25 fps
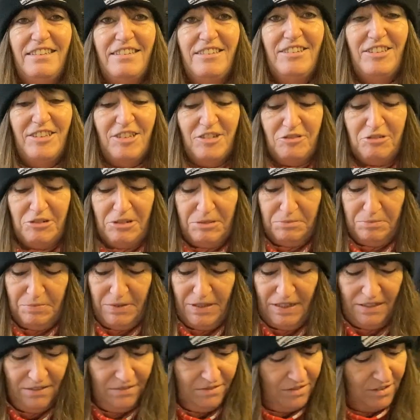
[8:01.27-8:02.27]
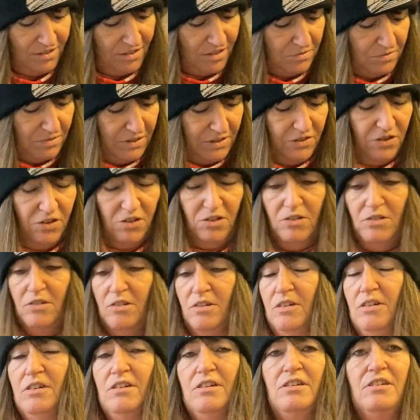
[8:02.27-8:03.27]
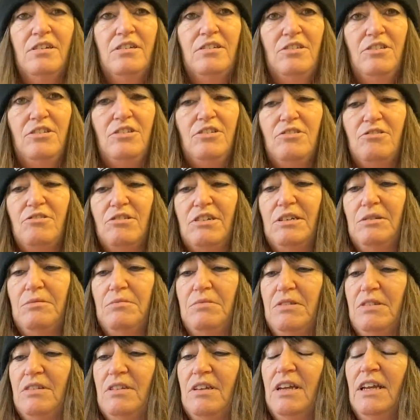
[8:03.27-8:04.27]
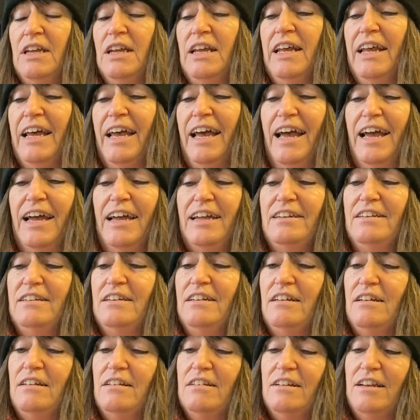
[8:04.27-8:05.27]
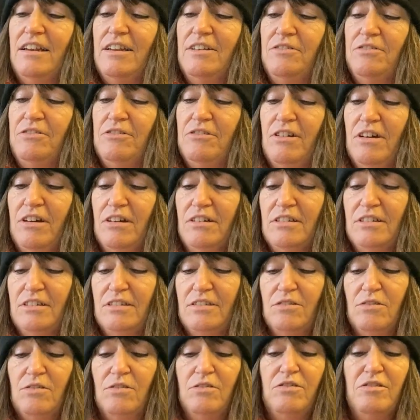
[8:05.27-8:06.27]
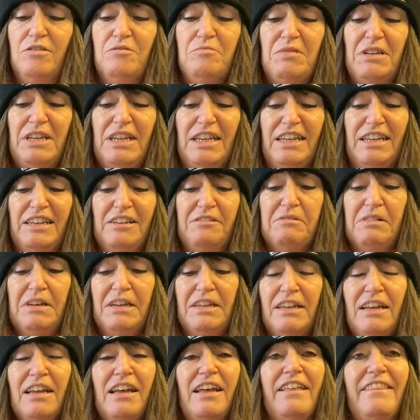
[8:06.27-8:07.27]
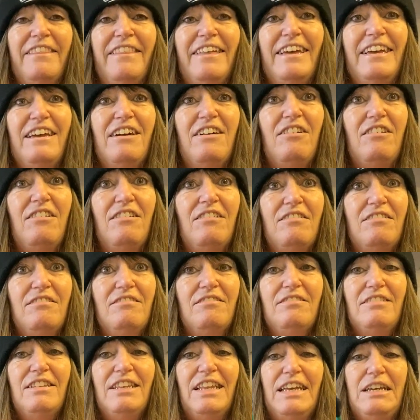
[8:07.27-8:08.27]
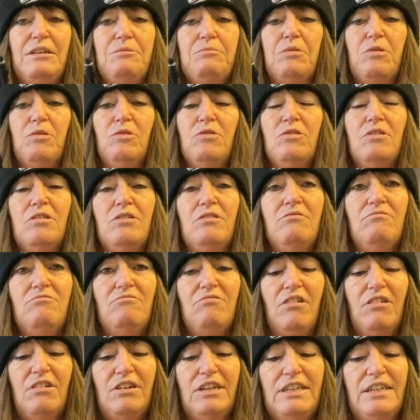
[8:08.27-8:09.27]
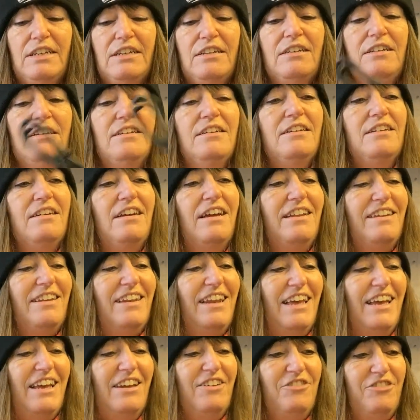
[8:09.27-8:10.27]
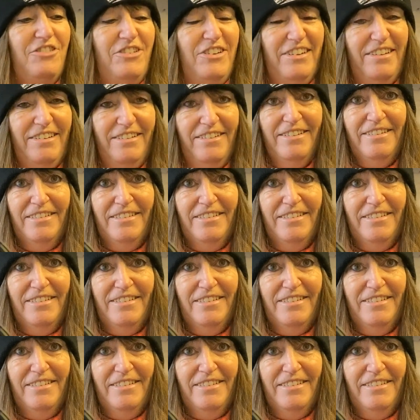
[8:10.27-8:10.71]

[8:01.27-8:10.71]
This is the grip bit. So we got 2 grips, and luckily for us, or for me anyway, they are labelled right and left.